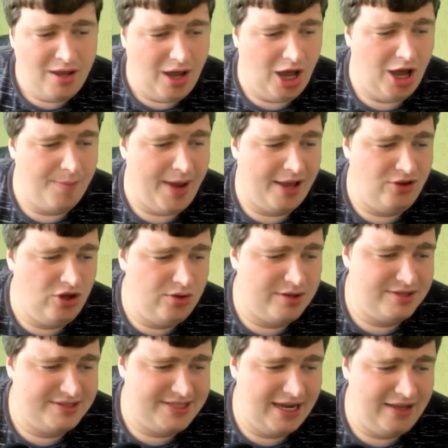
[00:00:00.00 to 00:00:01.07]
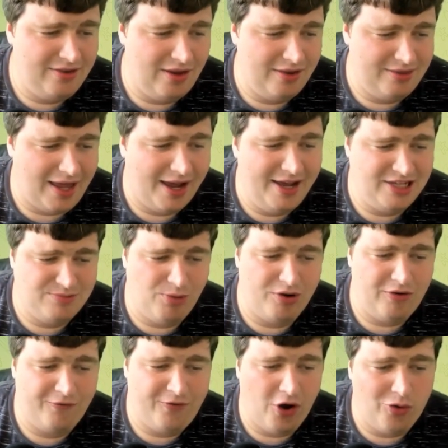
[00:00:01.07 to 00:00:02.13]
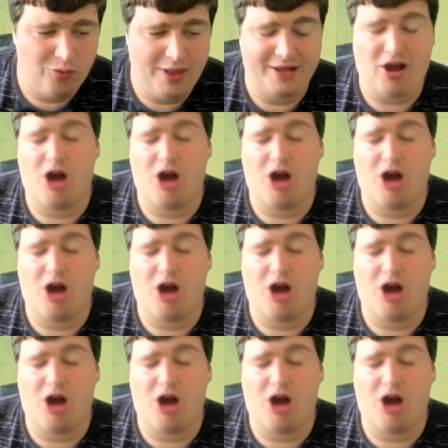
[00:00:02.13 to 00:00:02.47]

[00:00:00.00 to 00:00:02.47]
Um, and you can see that that is my referral link.